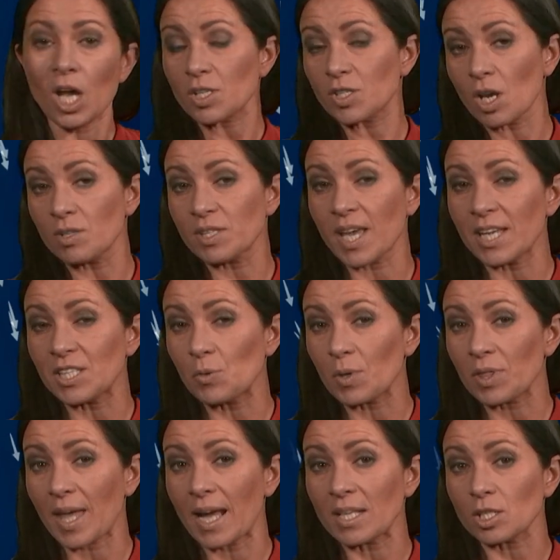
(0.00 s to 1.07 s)
Associated
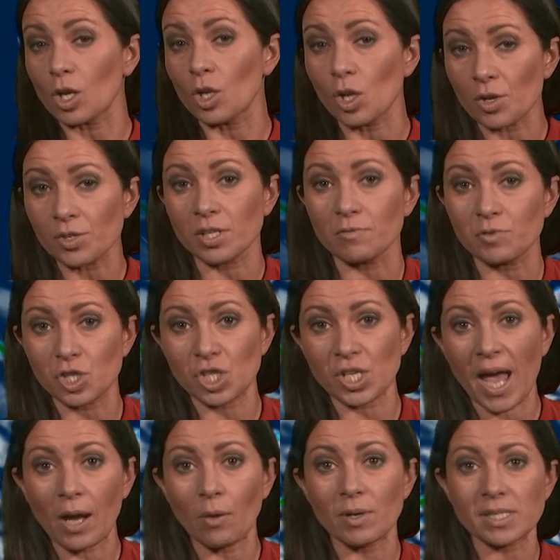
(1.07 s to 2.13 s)
with that, a lot of
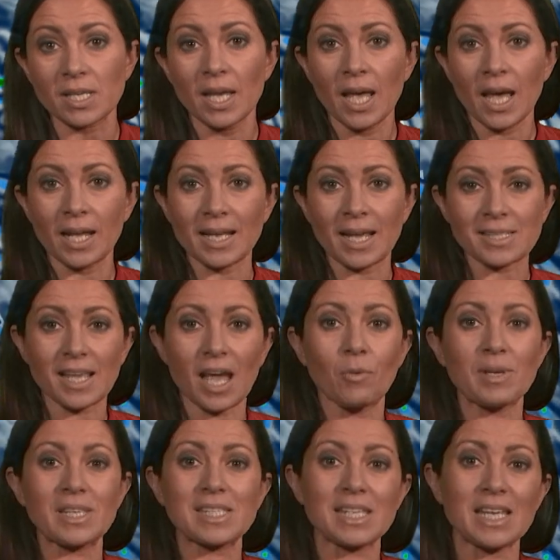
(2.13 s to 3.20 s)
showers, and that's how
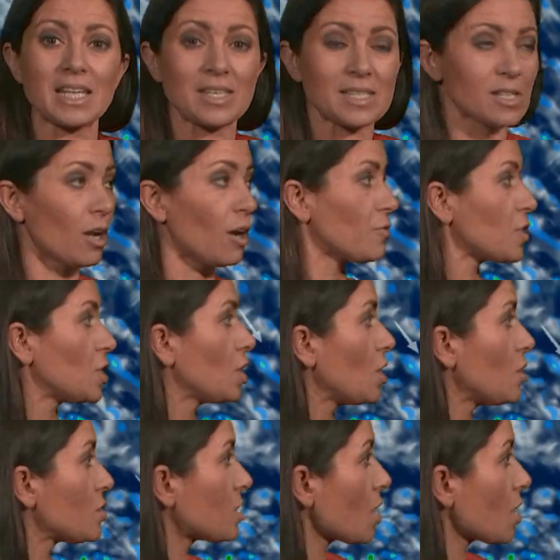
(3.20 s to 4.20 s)
we see this afternoon.